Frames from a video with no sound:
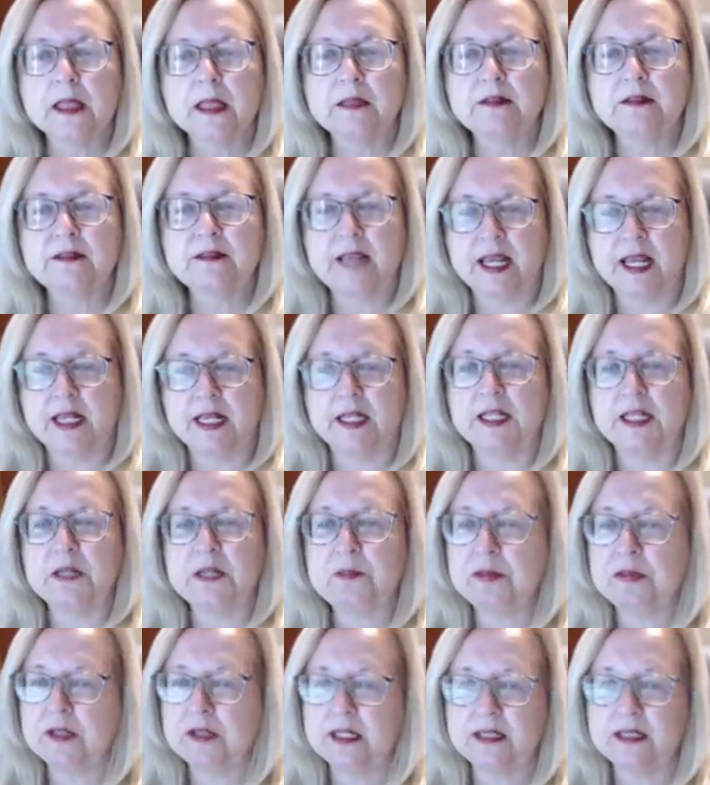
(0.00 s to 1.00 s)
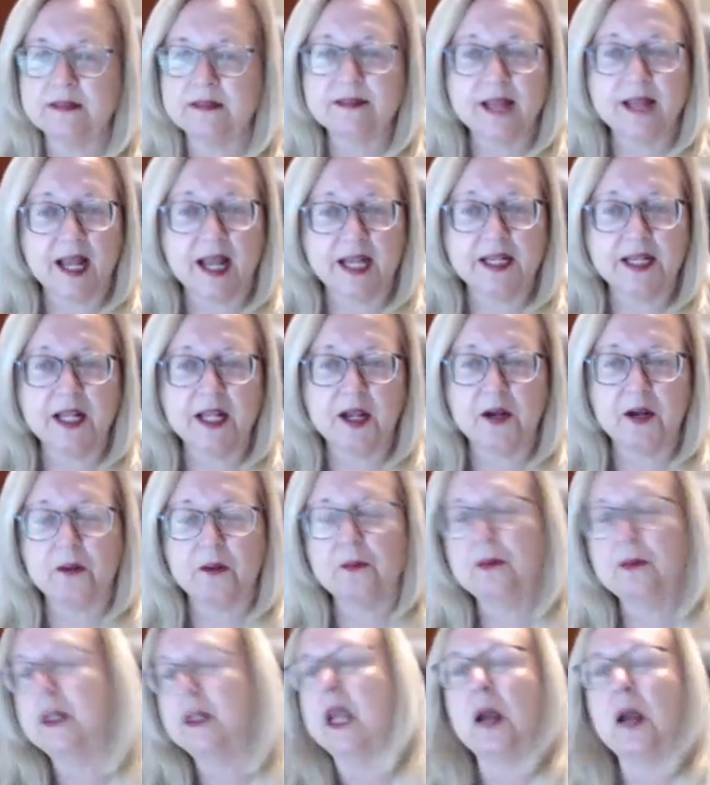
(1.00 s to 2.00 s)
Sanity, please. I know.
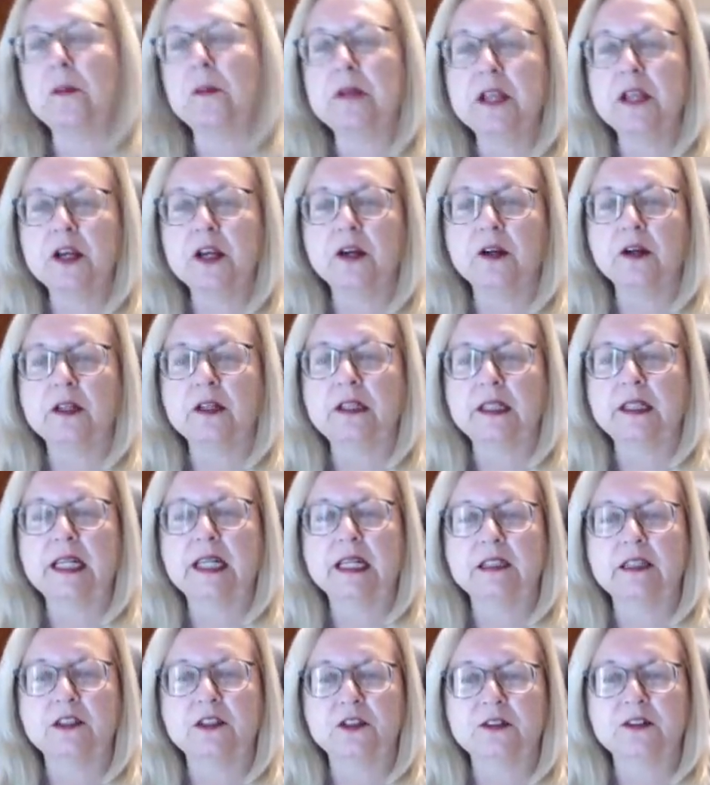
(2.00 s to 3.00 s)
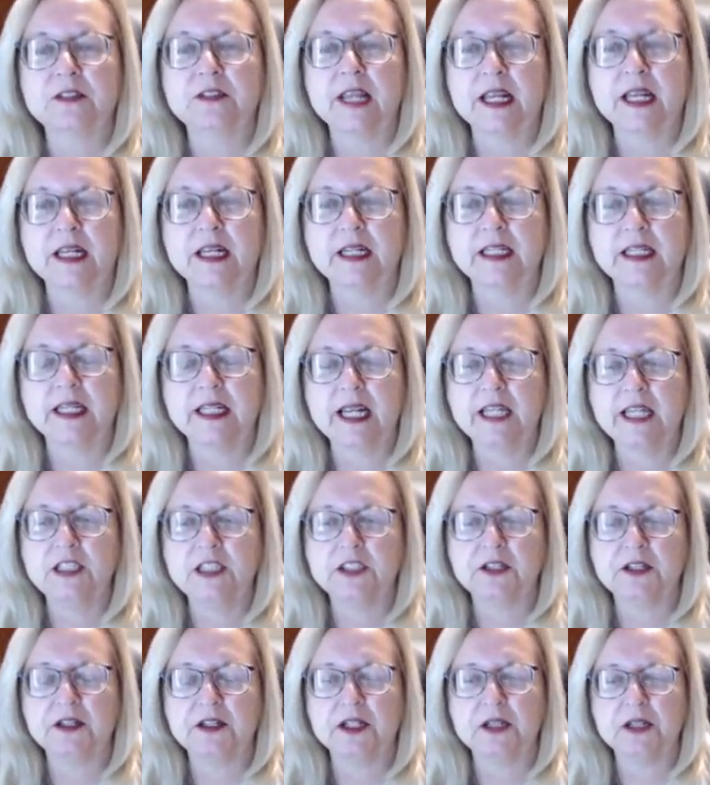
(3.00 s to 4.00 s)
Come here to get your sanity. Hey,
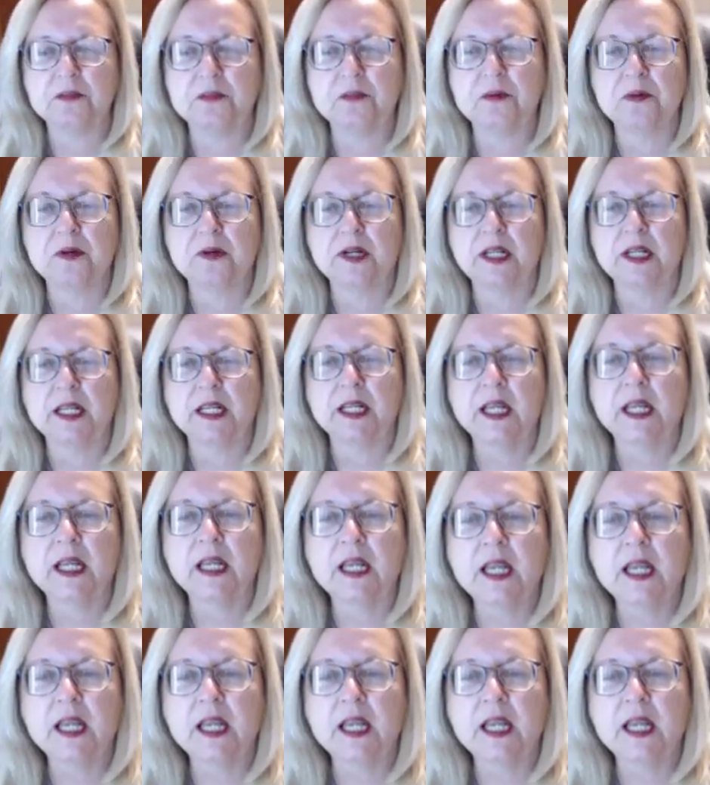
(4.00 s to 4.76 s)
Jerry, good morning.